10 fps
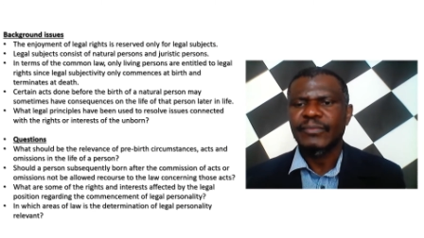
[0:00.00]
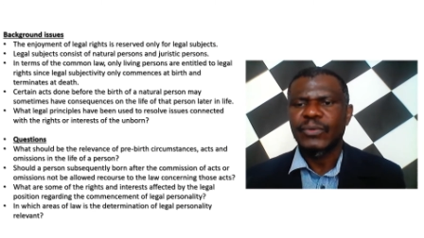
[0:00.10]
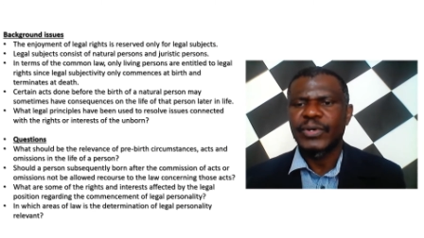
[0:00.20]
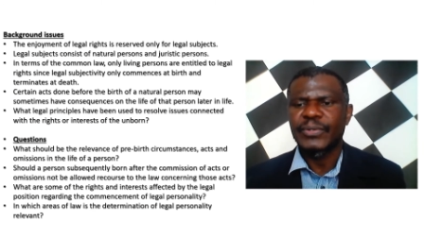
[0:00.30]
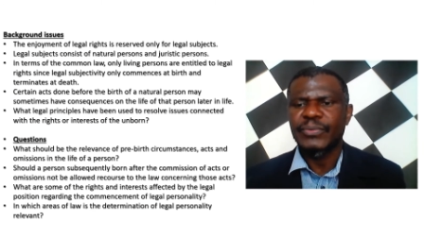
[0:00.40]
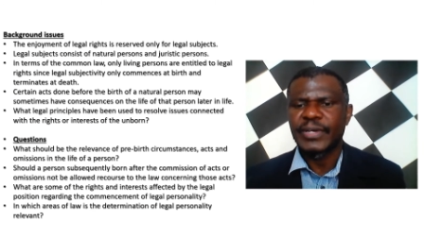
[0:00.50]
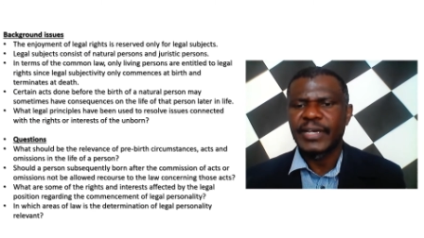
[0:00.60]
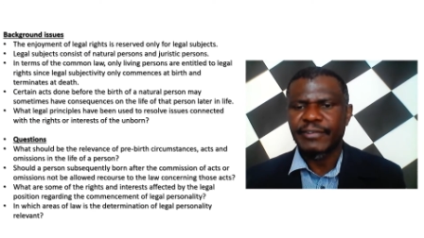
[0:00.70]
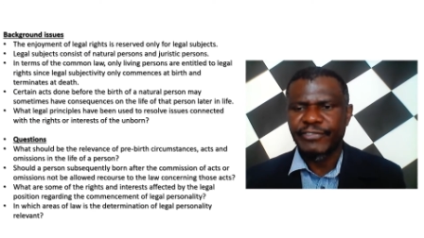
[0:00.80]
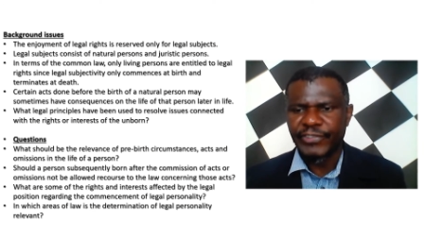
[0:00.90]
when we
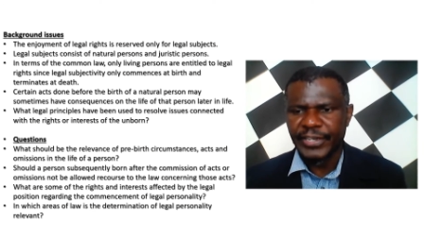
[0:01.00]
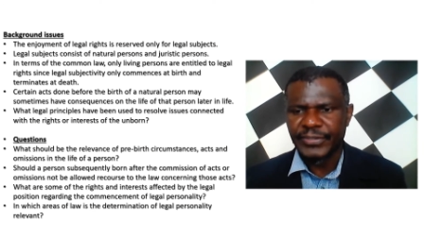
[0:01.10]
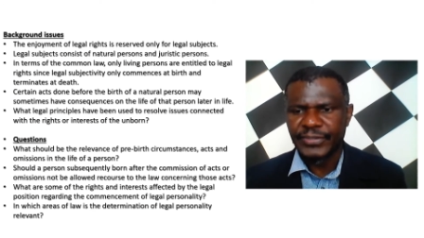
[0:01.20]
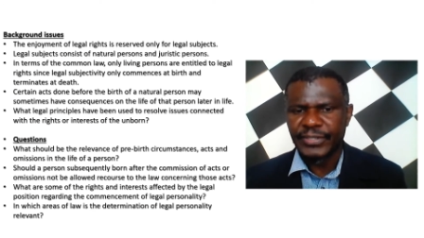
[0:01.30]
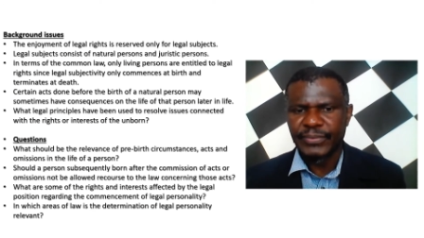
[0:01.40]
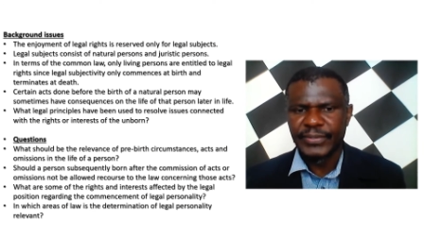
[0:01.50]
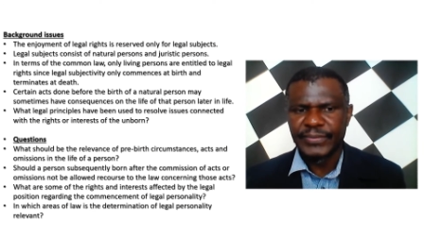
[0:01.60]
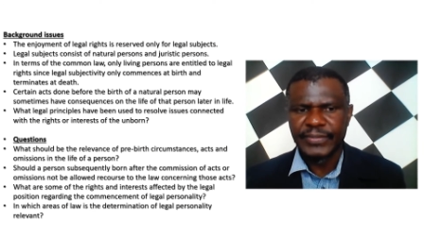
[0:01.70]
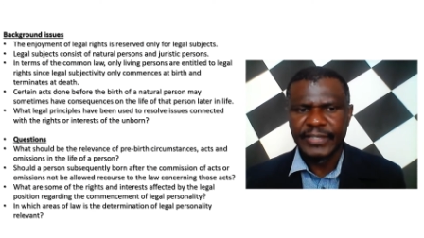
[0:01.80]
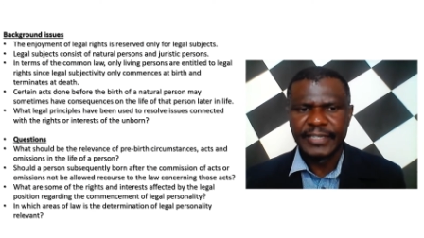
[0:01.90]
are faced
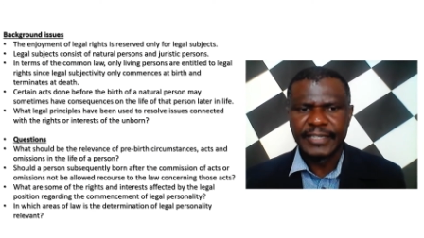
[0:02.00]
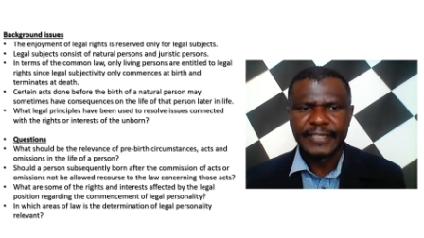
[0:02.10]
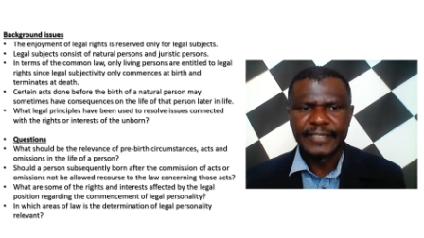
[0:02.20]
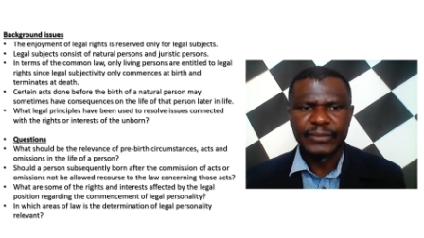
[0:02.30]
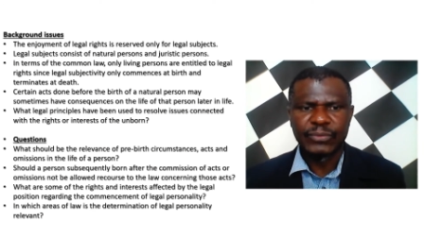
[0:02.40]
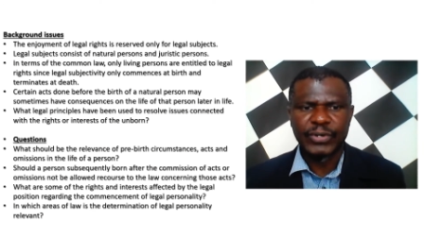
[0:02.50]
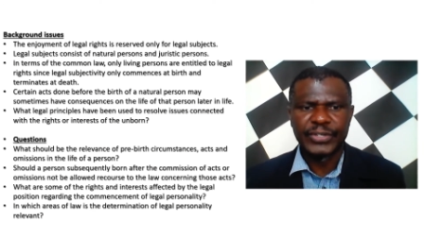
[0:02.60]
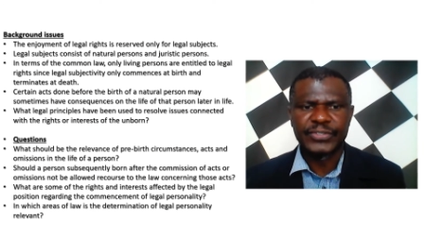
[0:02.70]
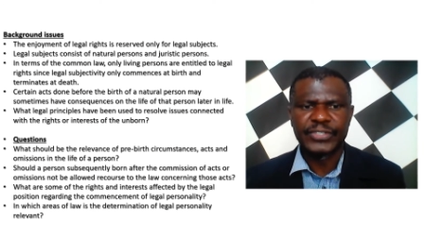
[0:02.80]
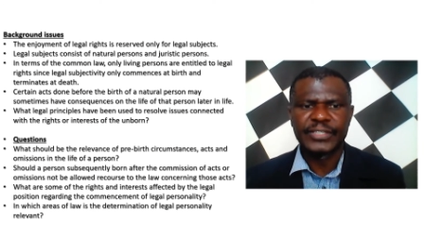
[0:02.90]
with
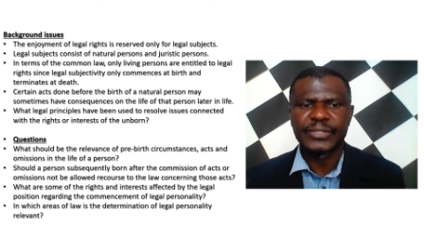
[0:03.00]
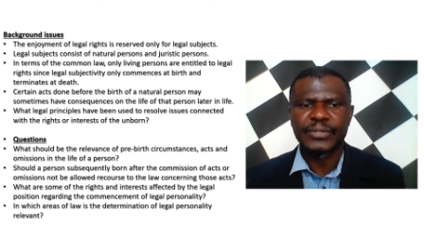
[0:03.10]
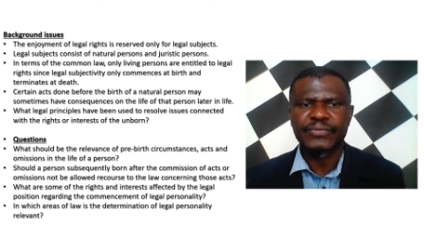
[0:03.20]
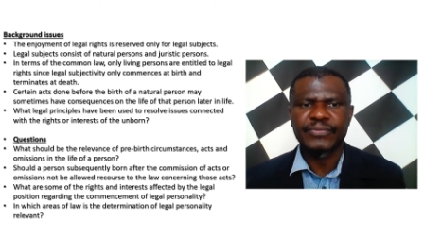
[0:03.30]
questions of